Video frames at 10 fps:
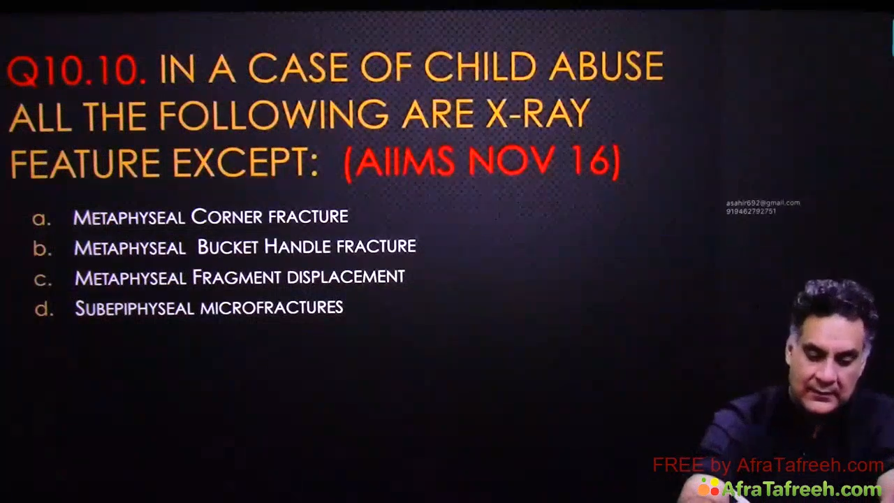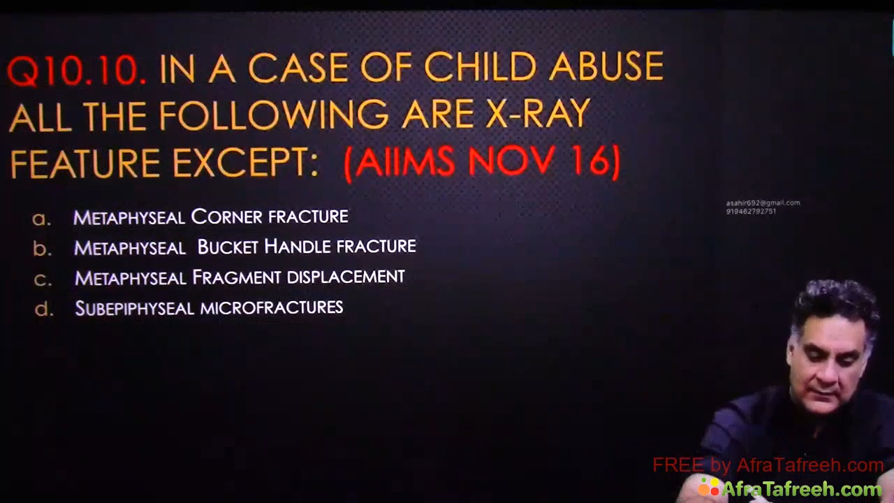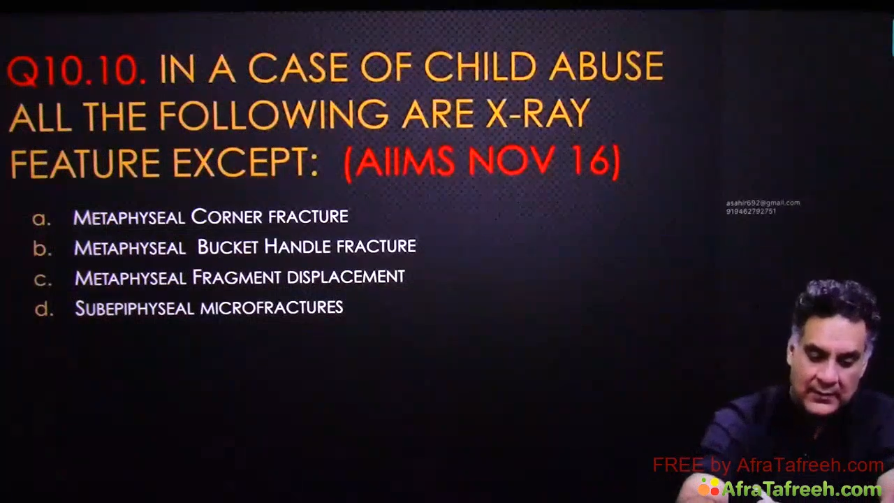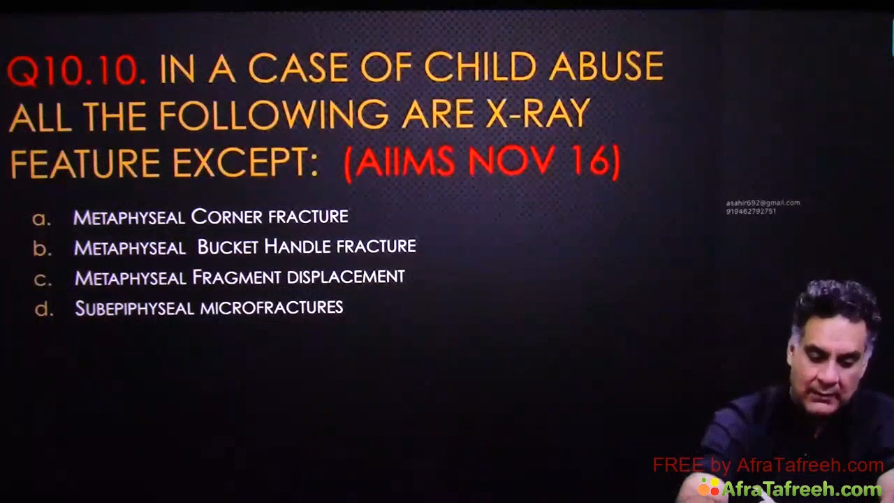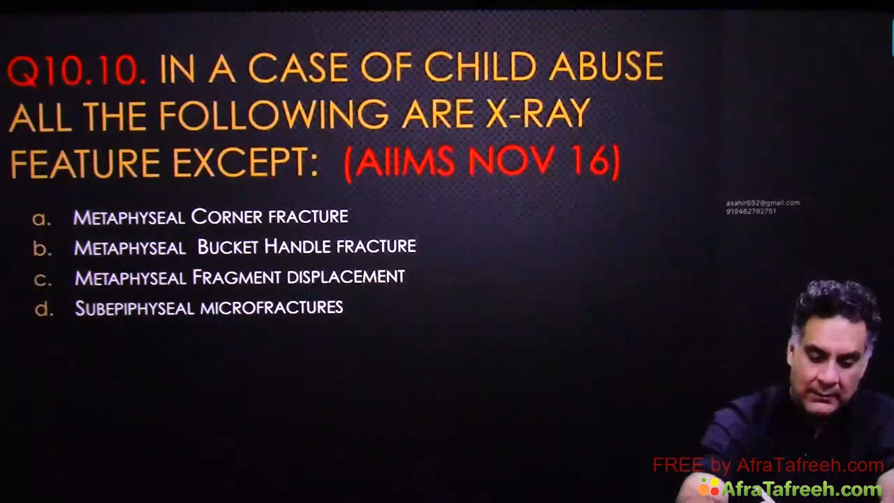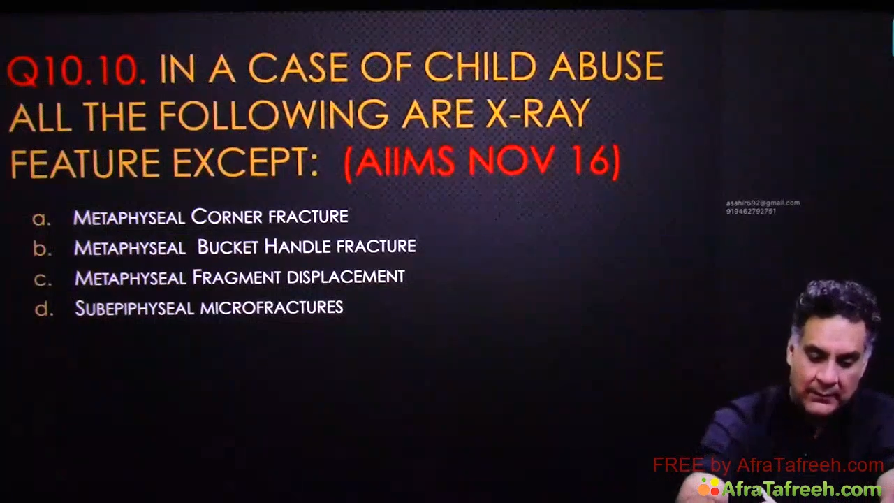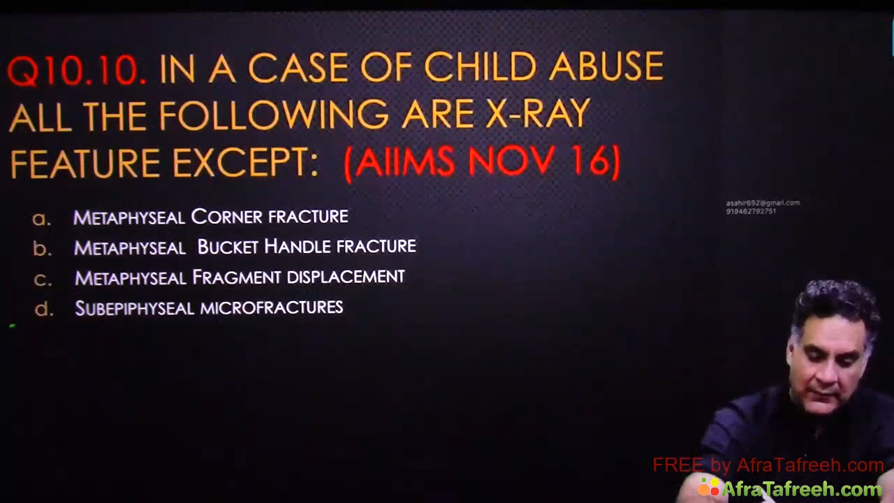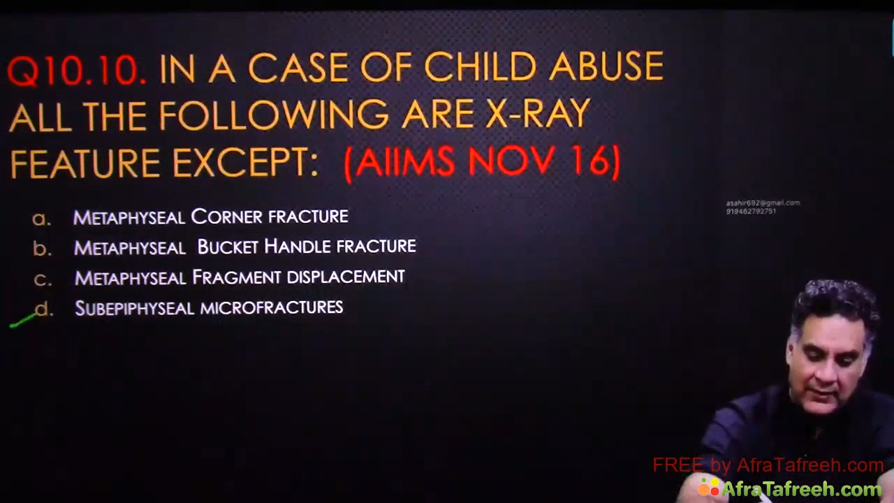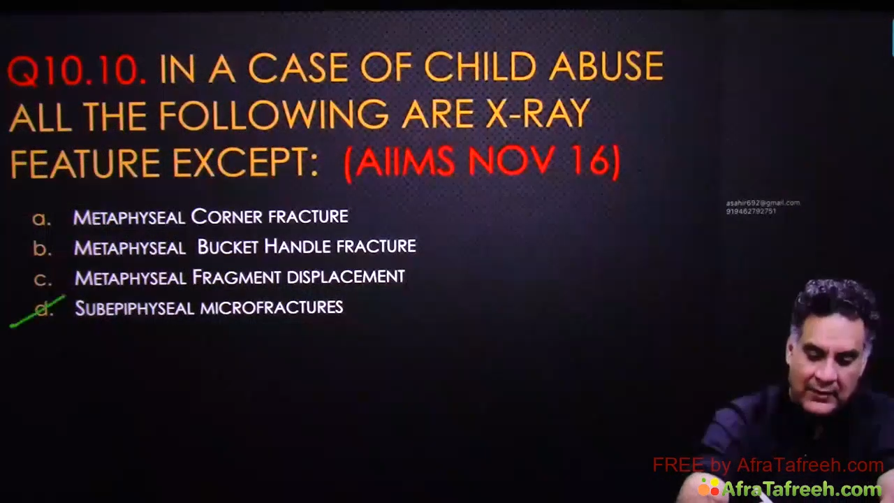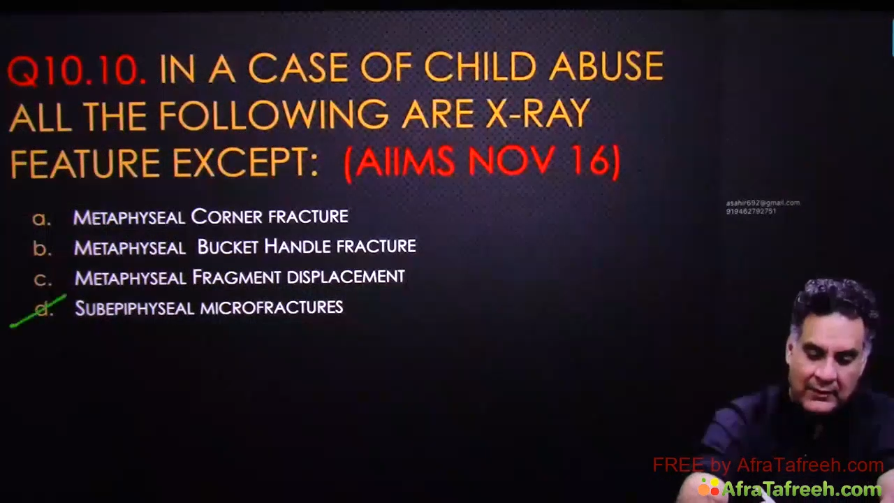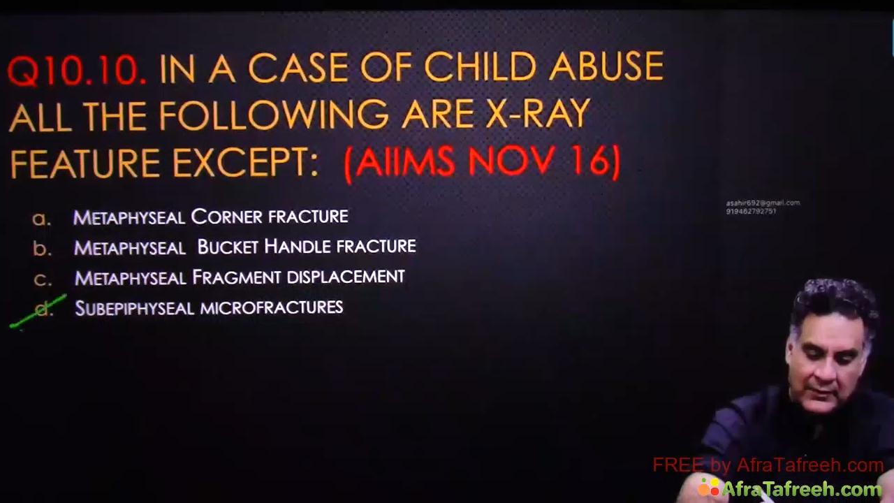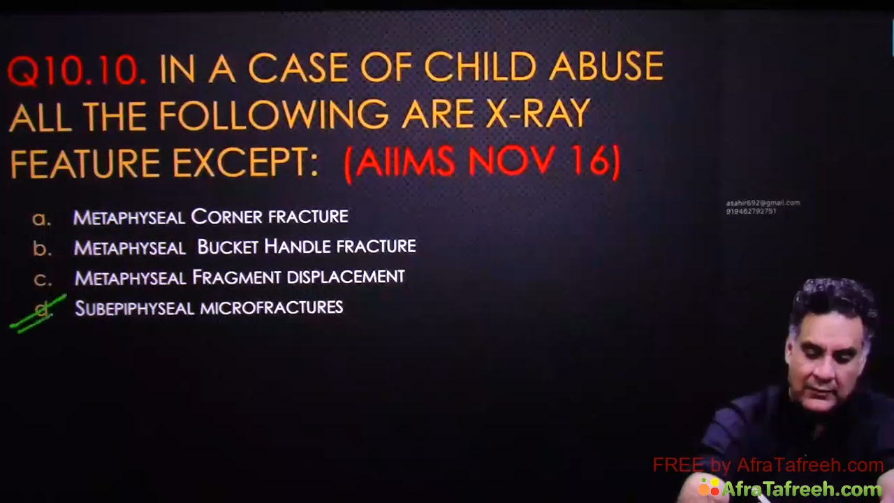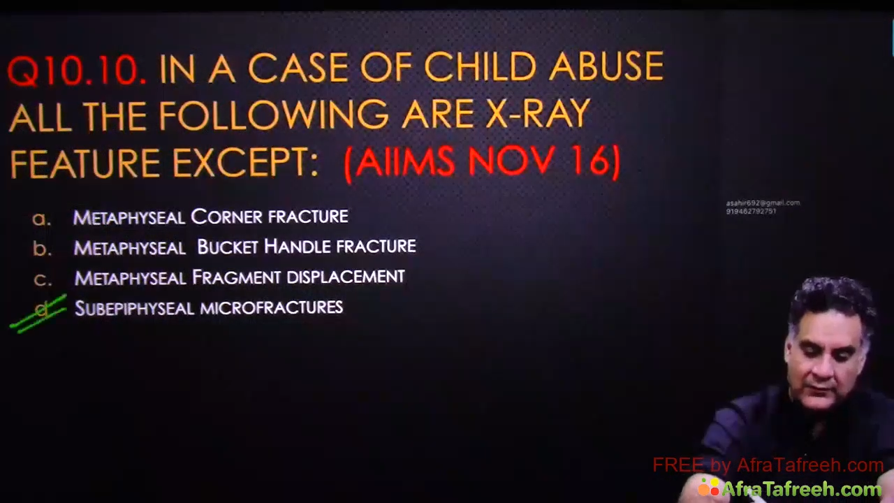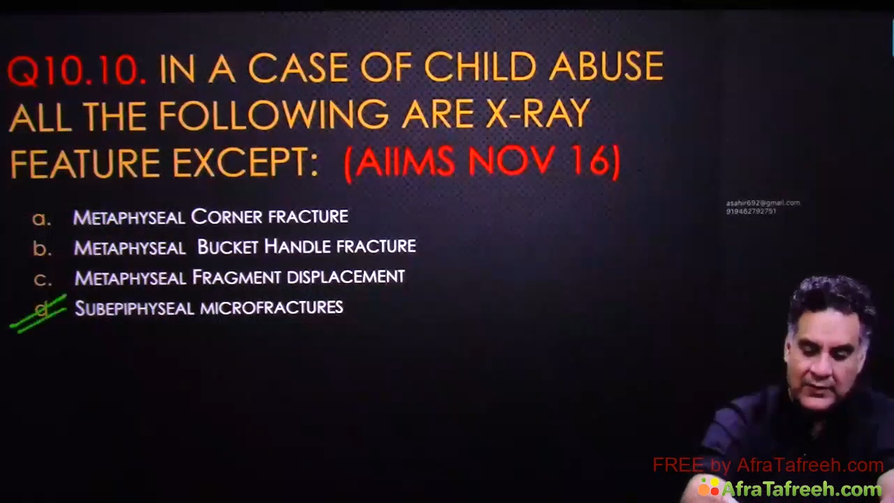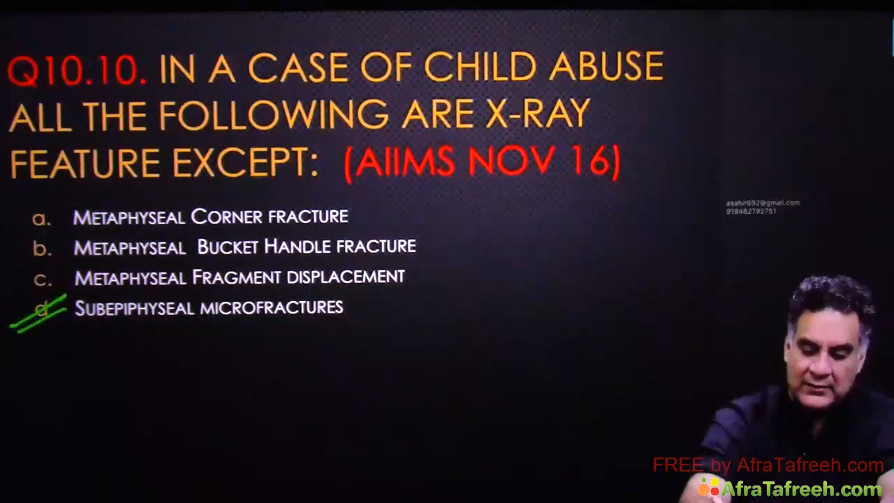subepiphyseal
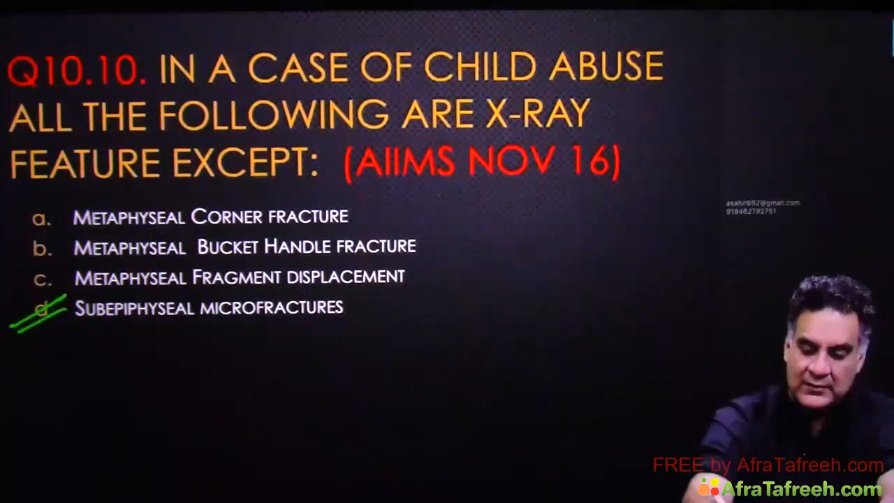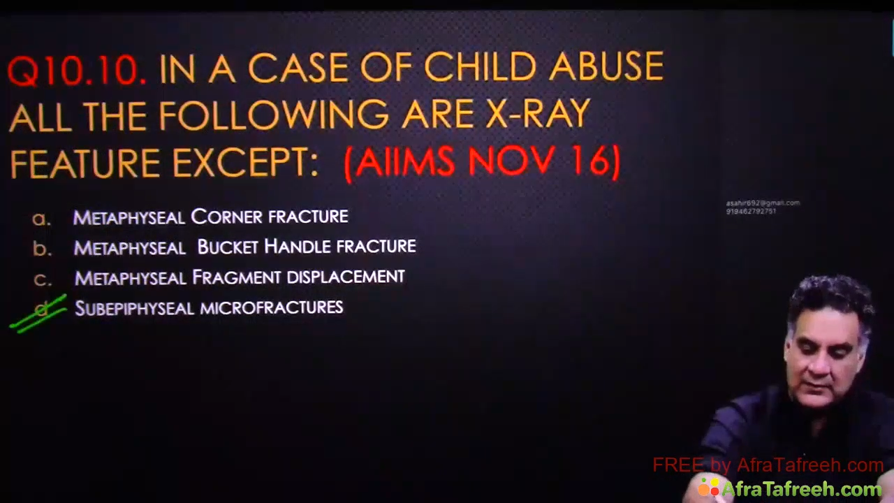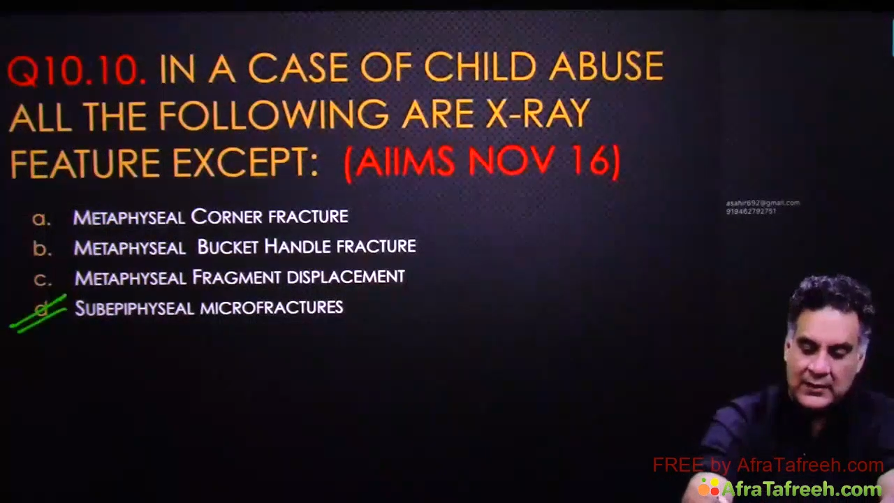microfractures